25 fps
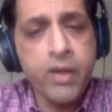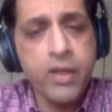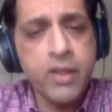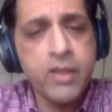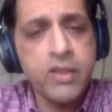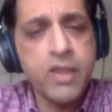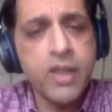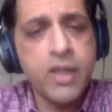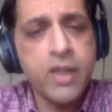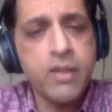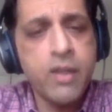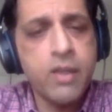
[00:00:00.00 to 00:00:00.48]

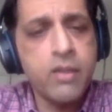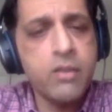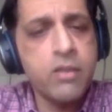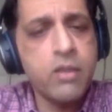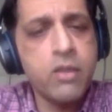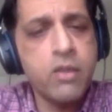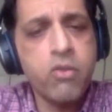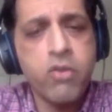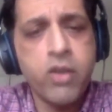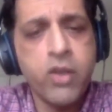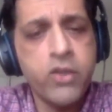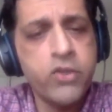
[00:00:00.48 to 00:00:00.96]
And the good
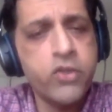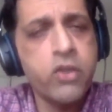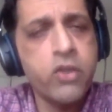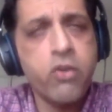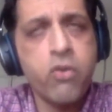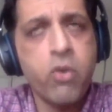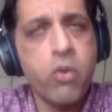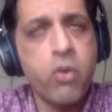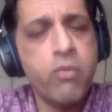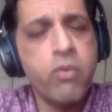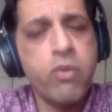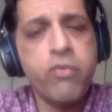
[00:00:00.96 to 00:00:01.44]
part is that
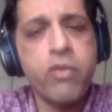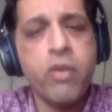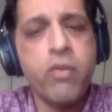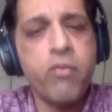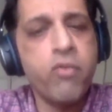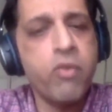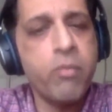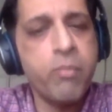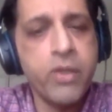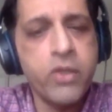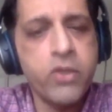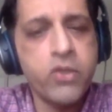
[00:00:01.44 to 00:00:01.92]
there is a
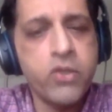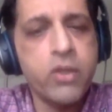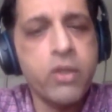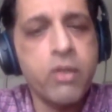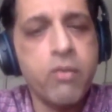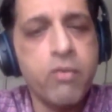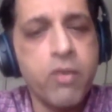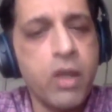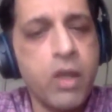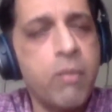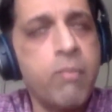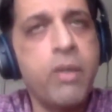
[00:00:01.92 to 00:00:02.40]
treasure trove
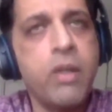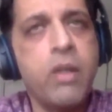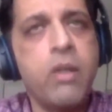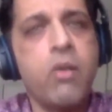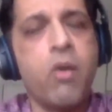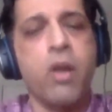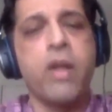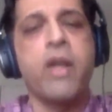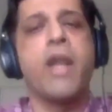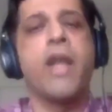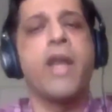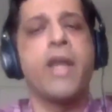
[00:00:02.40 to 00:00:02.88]
of
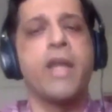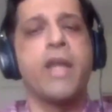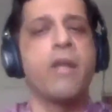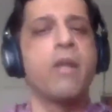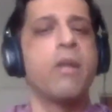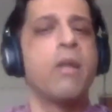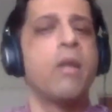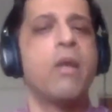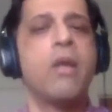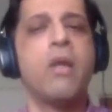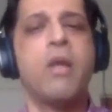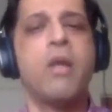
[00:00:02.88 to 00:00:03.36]
information
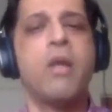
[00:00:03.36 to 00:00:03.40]
available